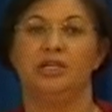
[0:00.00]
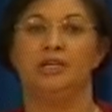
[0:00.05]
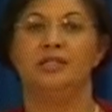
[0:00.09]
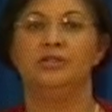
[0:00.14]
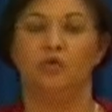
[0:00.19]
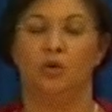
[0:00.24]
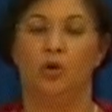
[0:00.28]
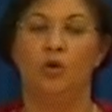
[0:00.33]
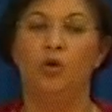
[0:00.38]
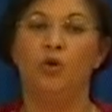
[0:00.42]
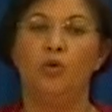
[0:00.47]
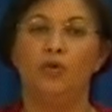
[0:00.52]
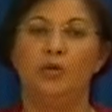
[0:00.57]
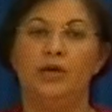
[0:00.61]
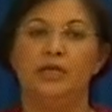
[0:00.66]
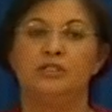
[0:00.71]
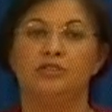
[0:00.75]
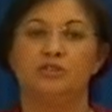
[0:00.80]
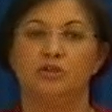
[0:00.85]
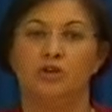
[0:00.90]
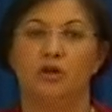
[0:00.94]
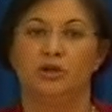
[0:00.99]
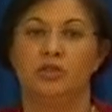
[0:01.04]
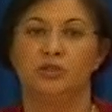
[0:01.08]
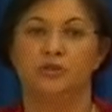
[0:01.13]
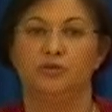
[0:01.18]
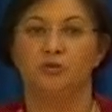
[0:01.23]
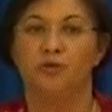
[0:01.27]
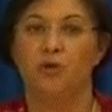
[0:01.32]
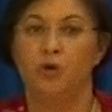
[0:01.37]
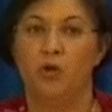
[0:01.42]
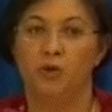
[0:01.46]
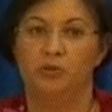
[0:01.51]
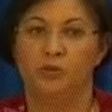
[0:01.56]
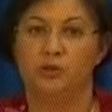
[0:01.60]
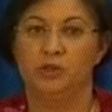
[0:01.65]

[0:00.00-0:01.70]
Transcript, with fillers: is always transformed.